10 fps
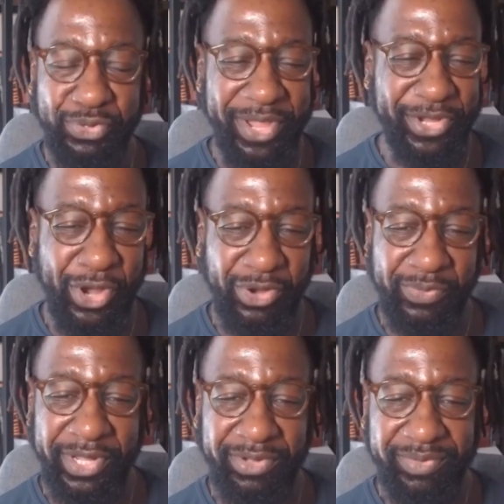Dwayne
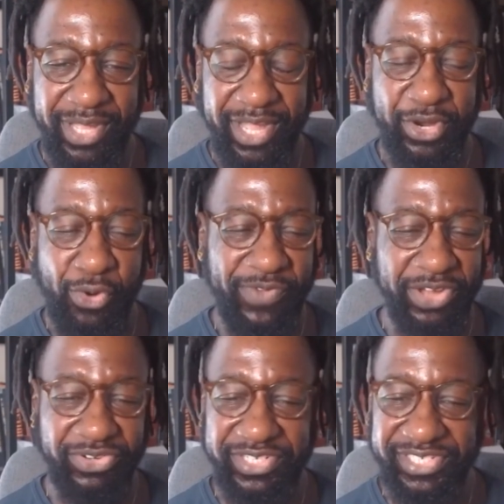Caldwell, uh, co
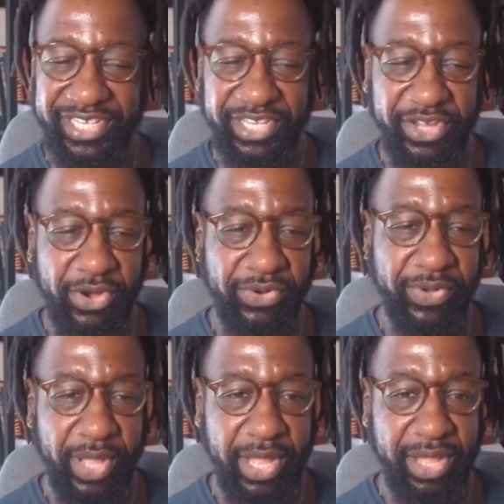founder and
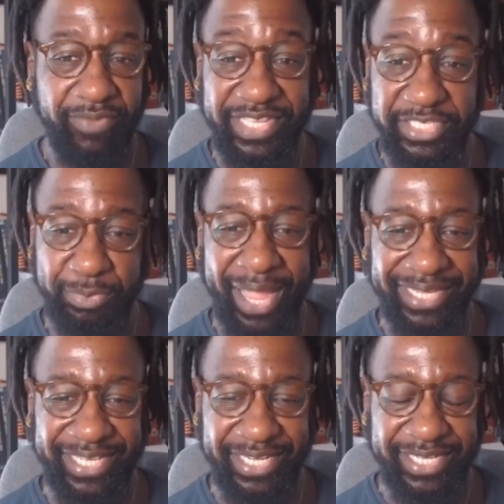CEO of
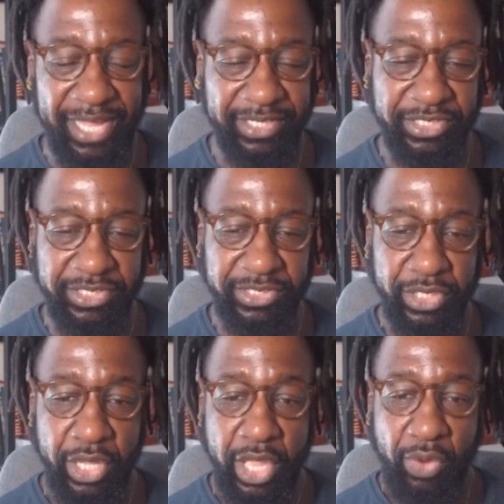Inspire
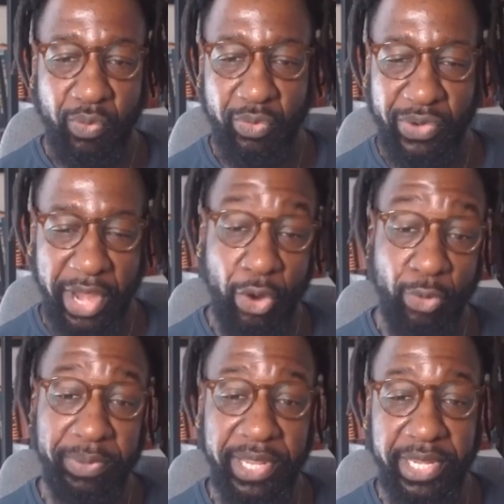Technologies where we're
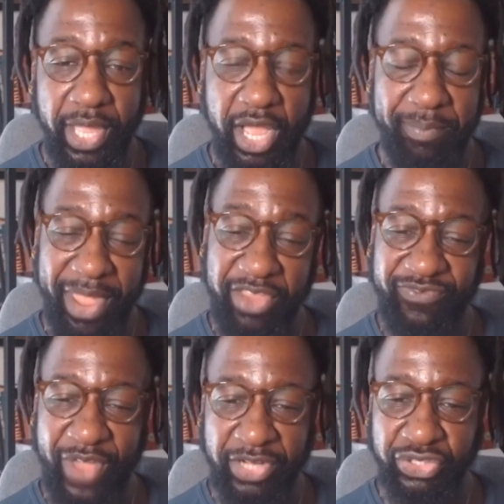helping uh,
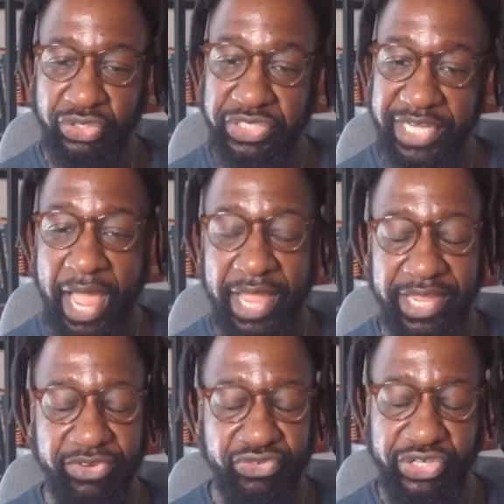manufacturers and high
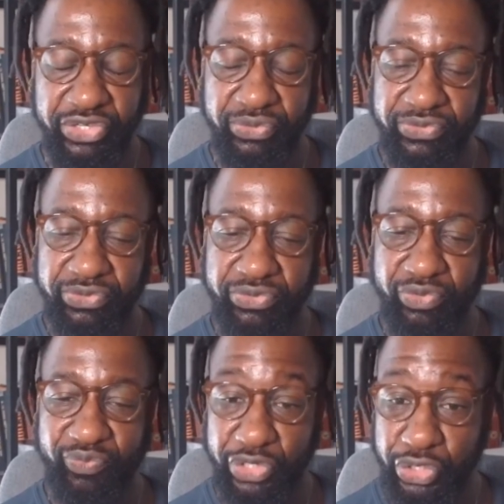energy users
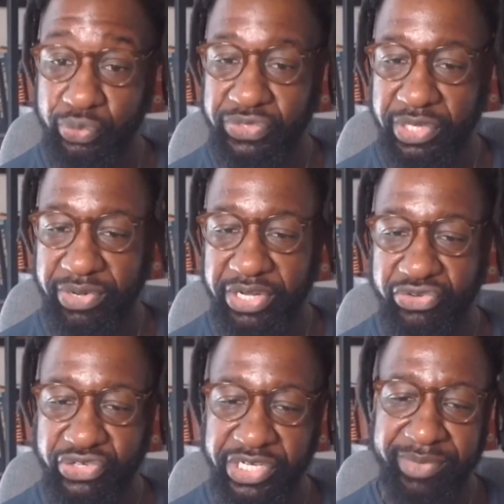reduce their
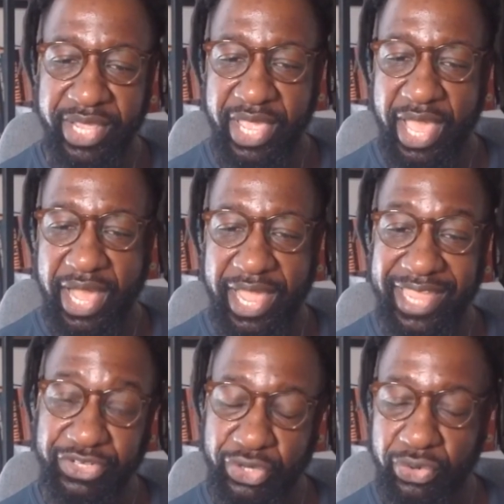energy uh,
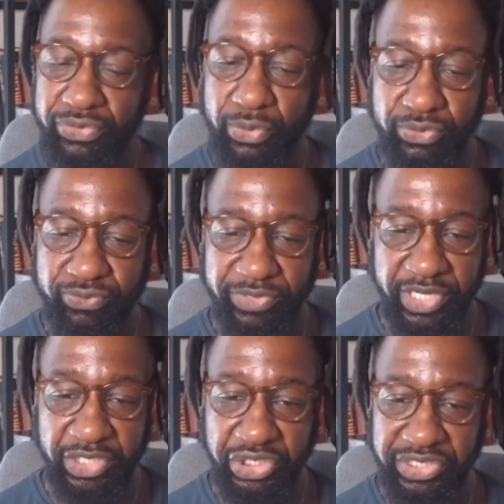and turn those
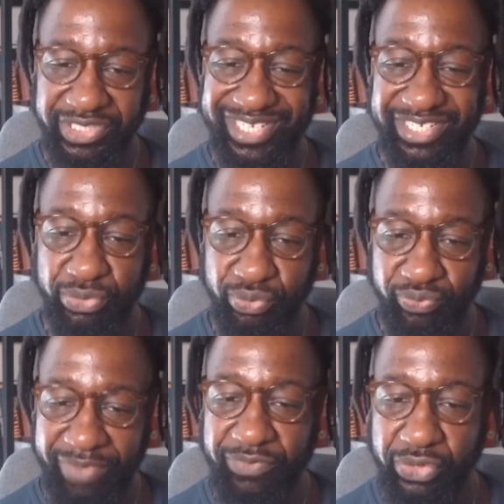reductions into
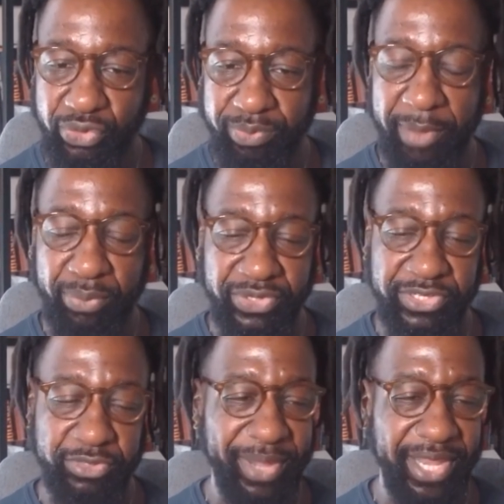revenue by
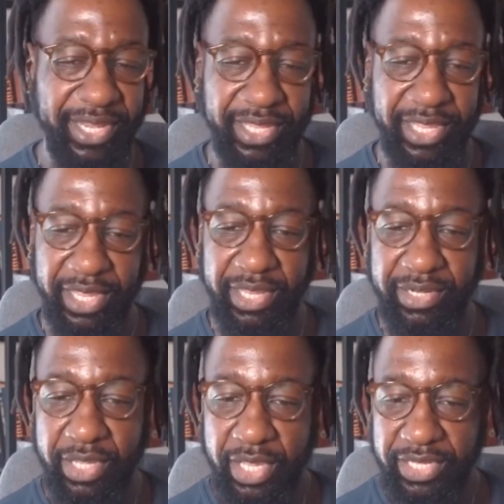participating
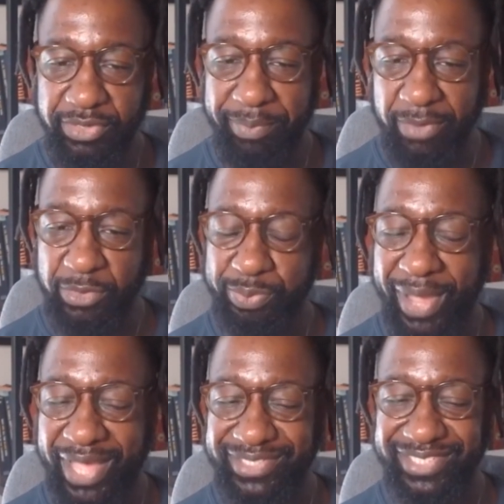in demand
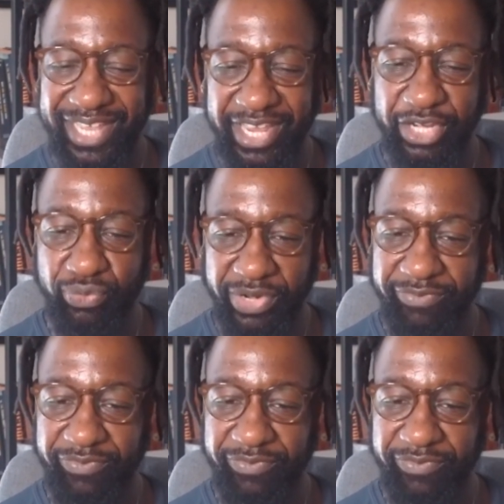response and grid